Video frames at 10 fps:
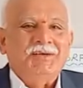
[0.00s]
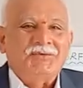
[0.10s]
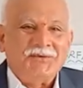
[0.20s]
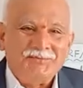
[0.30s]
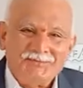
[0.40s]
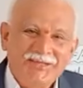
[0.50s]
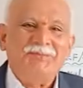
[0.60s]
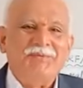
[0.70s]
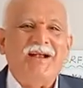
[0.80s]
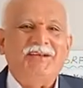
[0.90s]
From
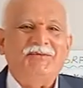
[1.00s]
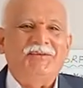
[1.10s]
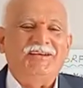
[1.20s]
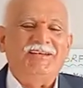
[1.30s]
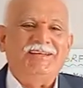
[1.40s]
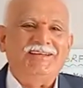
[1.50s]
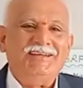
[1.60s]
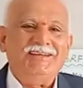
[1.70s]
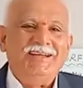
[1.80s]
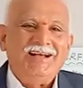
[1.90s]
that paddy
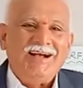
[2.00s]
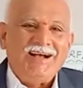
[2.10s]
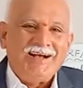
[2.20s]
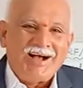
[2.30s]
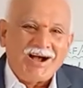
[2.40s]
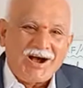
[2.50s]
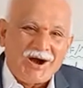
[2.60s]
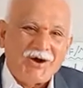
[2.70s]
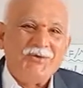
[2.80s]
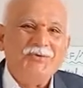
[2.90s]
field,
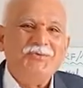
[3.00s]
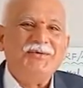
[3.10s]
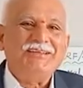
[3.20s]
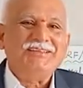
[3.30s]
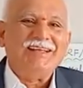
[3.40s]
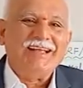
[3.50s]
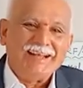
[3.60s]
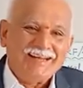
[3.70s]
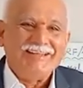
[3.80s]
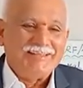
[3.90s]
how much
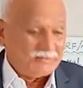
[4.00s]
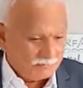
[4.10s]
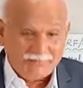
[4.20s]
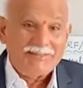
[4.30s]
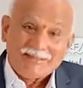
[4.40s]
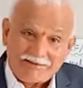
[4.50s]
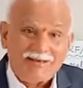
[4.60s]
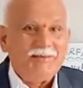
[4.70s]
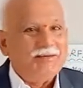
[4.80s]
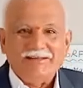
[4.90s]
energy which is
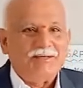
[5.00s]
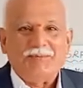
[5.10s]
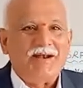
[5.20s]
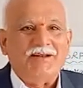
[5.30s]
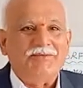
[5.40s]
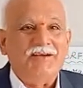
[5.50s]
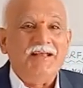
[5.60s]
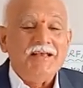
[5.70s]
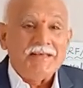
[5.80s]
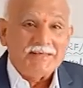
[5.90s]
available in that paddy field
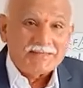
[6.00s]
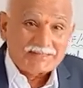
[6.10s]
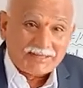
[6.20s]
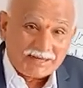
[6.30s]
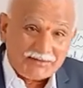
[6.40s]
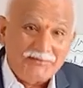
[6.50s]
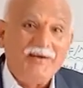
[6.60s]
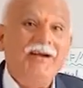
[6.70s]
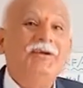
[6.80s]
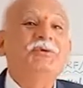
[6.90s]
is
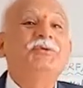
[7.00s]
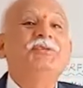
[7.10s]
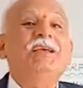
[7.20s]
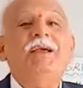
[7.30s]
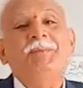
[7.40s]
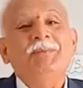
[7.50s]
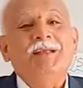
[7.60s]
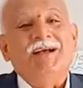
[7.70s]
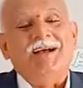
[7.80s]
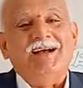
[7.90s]
conveyed to the
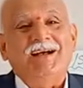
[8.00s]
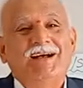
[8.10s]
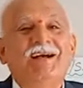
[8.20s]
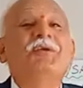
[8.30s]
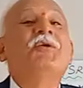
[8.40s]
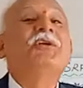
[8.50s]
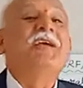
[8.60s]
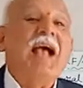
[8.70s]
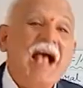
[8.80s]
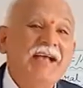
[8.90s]

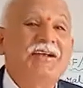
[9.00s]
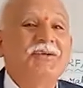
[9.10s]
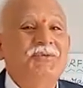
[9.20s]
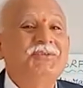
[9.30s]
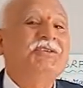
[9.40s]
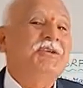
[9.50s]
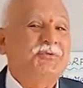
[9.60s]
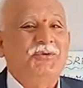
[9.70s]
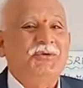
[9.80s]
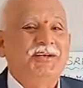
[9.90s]
air, which is a
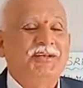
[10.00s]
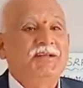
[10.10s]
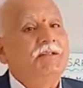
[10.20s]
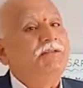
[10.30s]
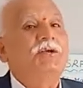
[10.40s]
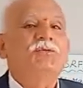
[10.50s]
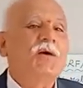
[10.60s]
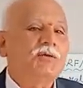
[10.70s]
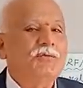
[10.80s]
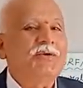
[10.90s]
fluid. That's
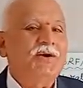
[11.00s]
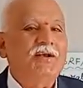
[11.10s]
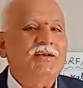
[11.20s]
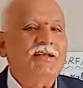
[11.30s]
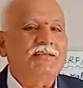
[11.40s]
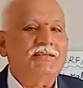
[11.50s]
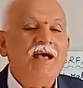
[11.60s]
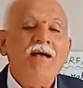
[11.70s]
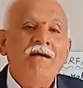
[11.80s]
what we call it as the